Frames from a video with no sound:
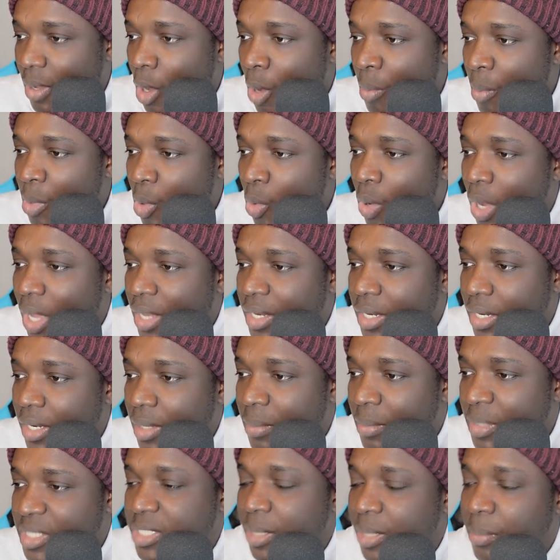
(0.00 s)
one,
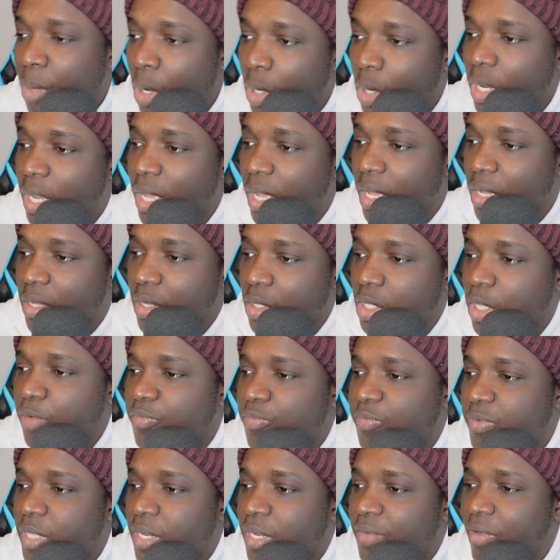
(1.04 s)
Mr. Butler,
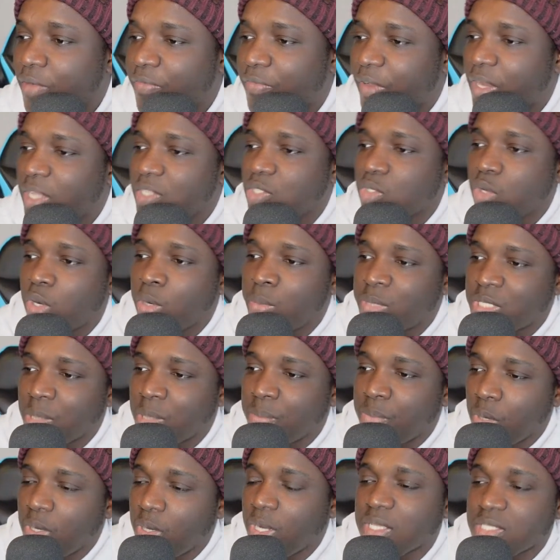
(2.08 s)
you never follow the story. Mr.
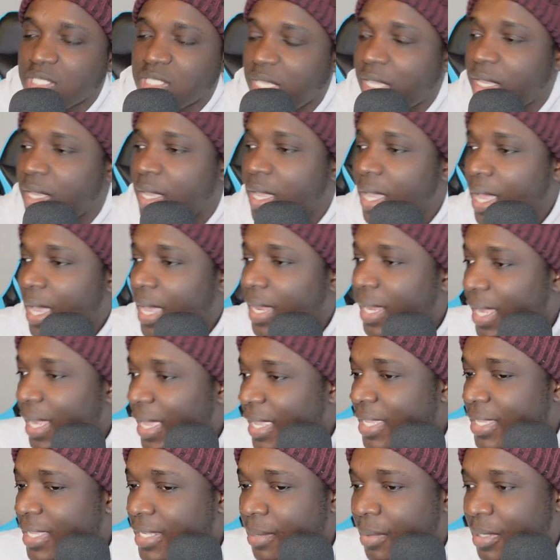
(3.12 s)
Butler say a
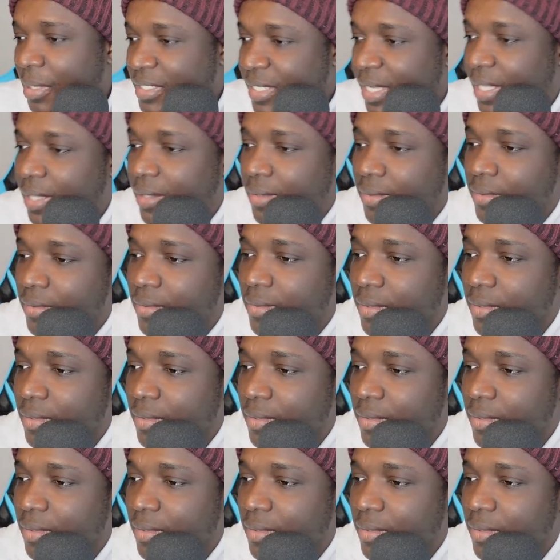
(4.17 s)
lie, them I tell.